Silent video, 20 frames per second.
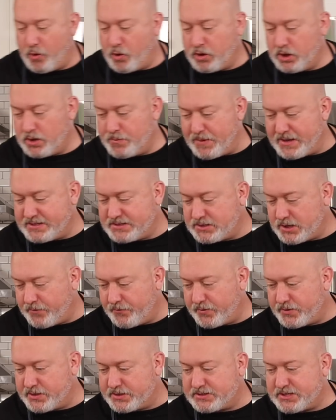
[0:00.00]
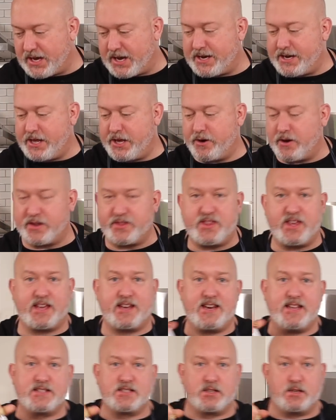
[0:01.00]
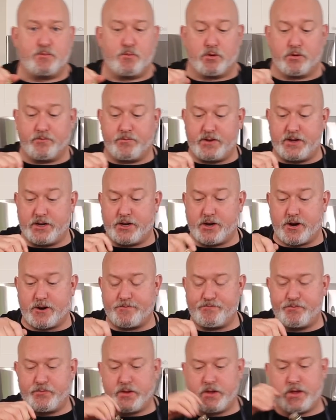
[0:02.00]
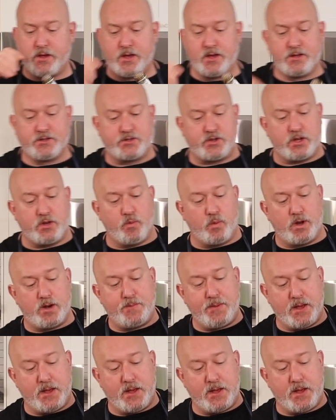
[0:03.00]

all of my stuff on the side here. I think it needs a little more vinegar. So you wanna